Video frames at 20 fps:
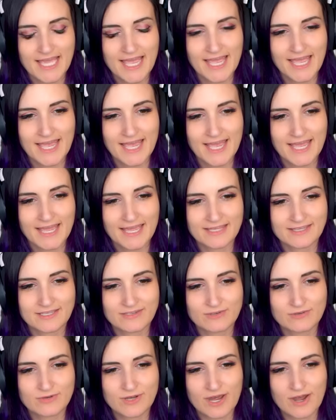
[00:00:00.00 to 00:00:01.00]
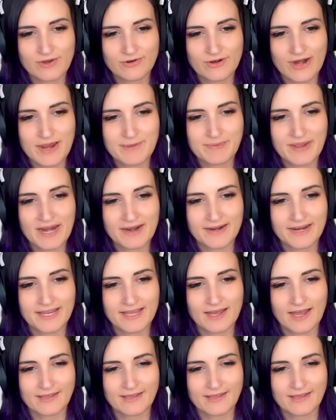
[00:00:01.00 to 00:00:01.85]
Yay, there you go, grandparent.